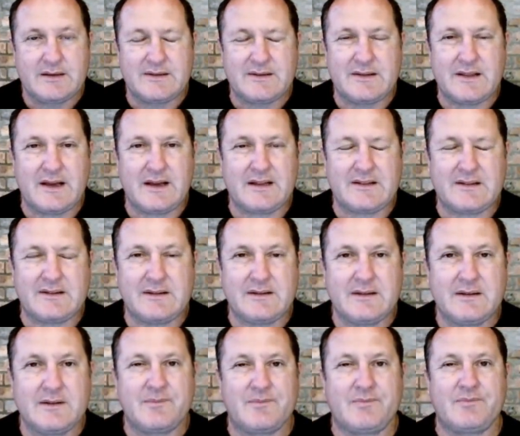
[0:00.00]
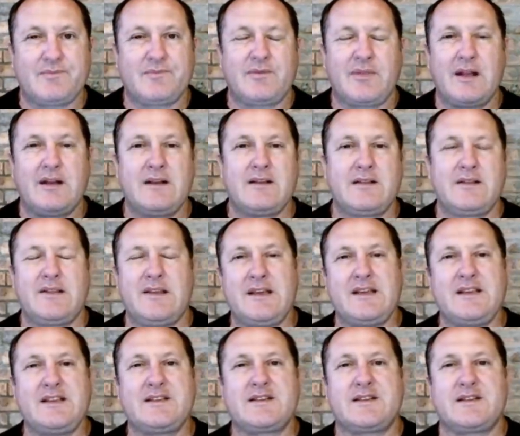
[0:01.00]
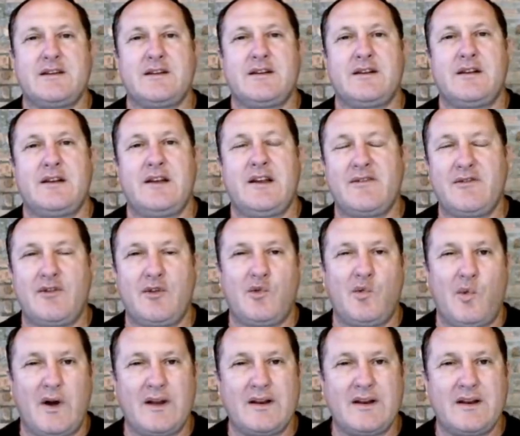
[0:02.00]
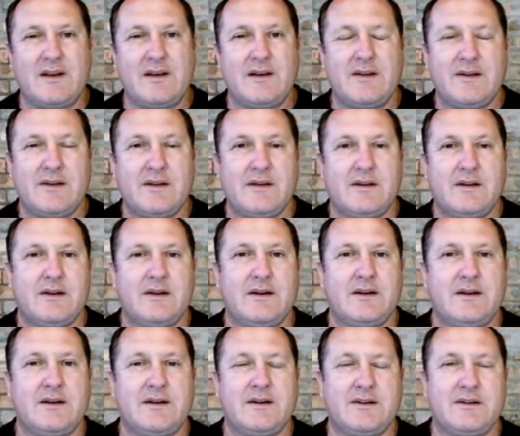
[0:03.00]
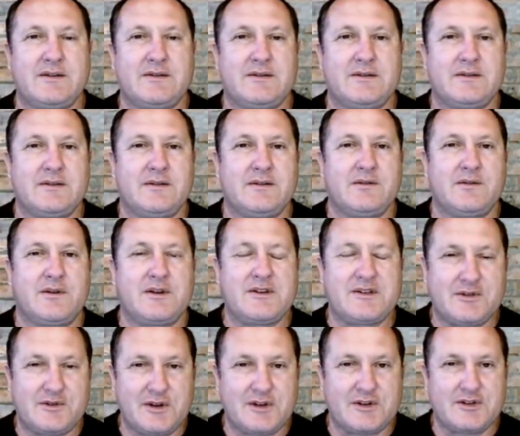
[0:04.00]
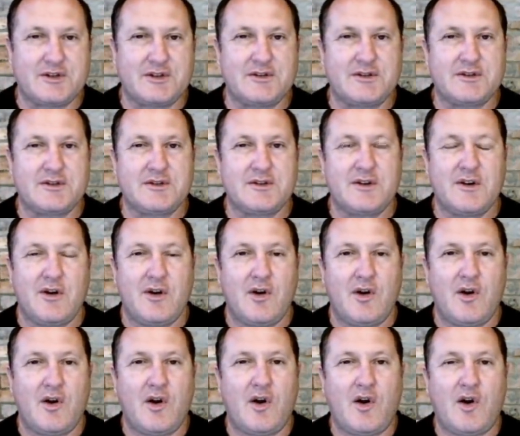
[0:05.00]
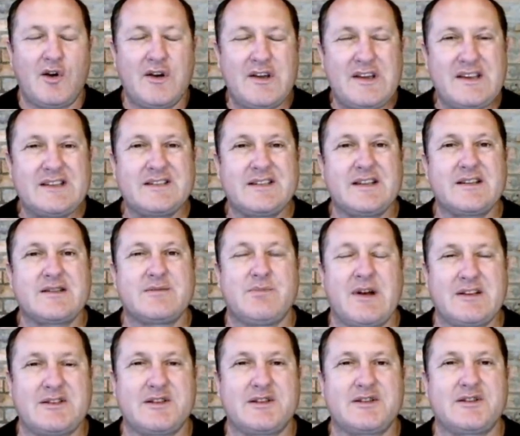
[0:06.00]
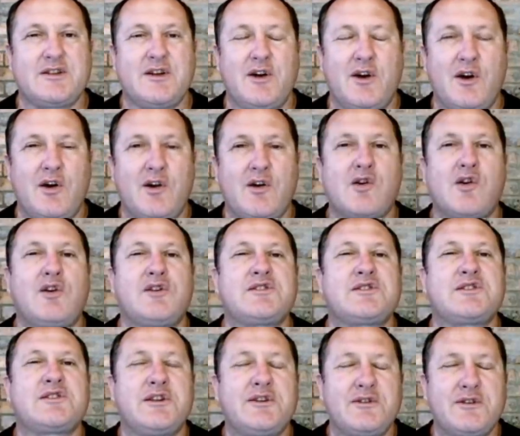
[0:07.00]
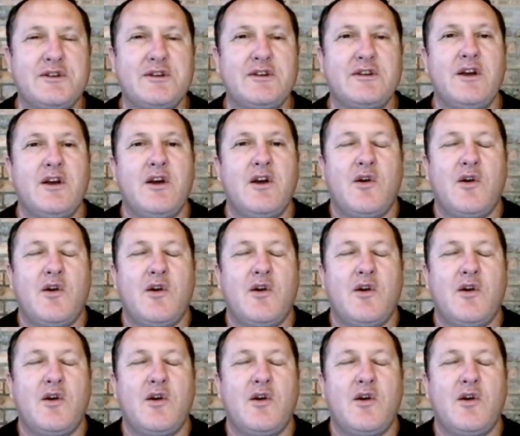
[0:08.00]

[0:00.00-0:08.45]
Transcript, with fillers: that these level one uh, restrictions are eased as much as they are, considering